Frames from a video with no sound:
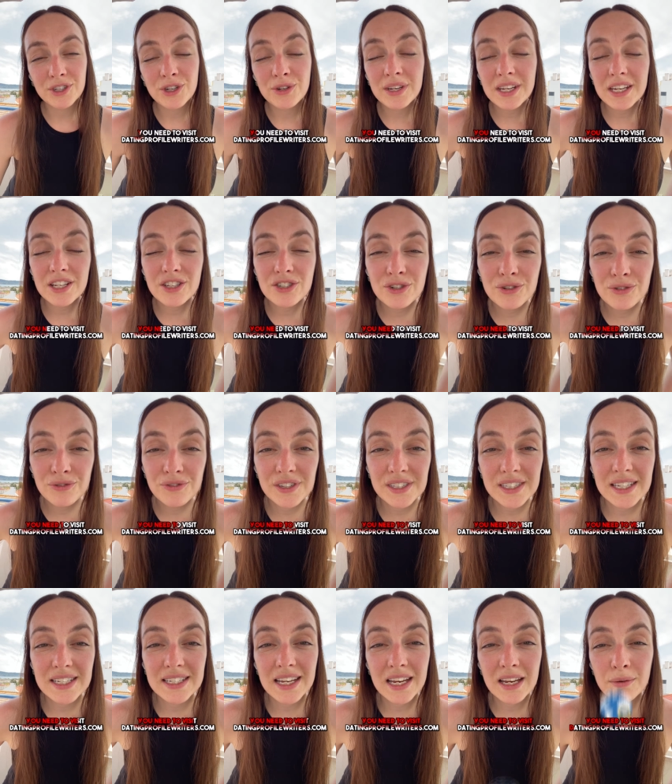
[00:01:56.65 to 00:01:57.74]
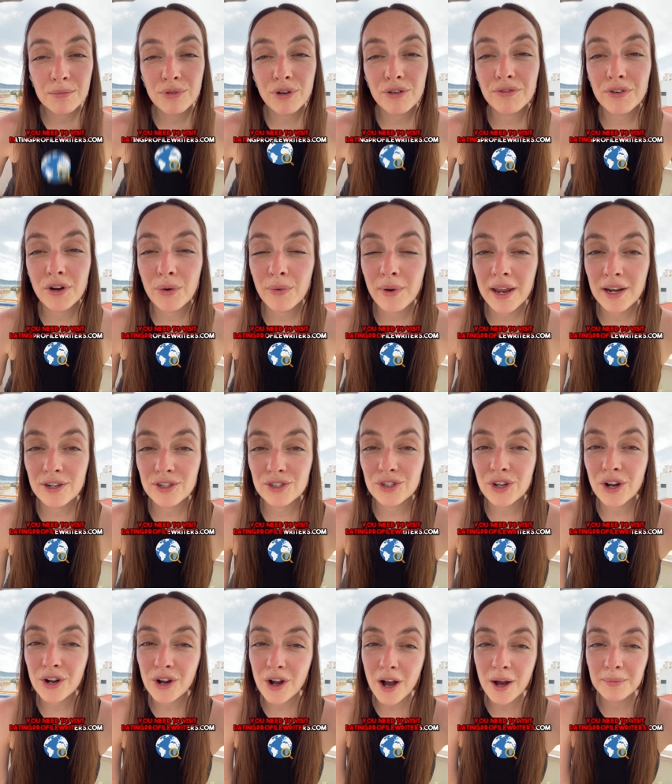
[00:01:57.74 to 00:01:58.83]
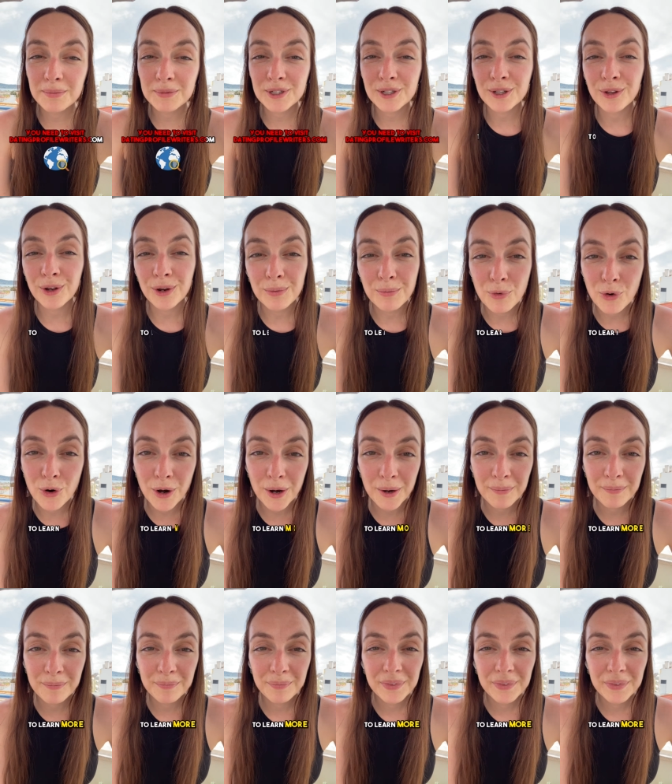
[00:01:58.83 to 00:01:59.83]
You need to visit datingprofilewriters.com to learn more.